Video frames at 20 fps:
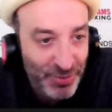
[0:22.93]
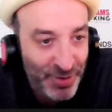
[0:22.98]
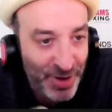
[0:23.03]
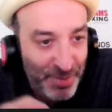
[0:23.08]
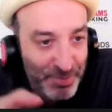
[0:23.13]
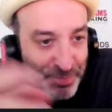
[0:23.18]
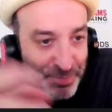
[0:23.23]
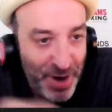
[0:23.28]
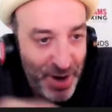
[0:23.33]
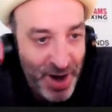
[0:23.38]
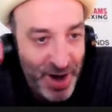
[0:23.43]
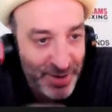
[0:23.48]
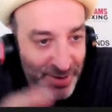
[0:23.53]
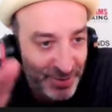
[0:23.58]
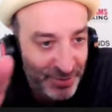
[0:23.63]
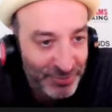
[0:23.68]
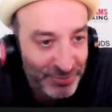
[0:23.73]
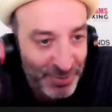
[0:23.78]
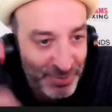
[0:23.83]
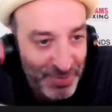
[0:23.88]
not paying
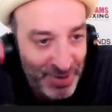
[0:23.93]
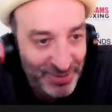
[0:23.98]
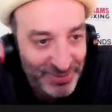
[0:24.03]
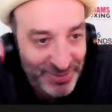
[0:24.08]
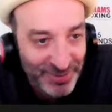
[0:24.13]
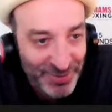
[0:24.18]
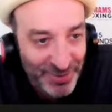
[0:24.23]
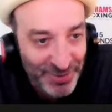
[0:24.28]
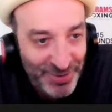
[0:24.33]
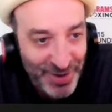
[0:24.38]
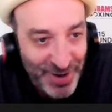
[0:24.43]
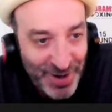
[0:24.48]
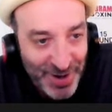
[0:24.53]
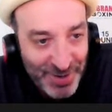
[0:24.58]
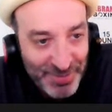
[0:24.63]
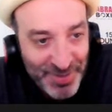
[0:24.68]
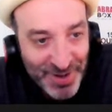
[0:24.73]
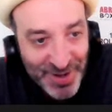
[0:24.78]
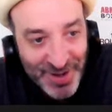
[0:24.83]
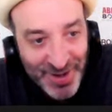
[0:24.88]
us, we'll mention their name.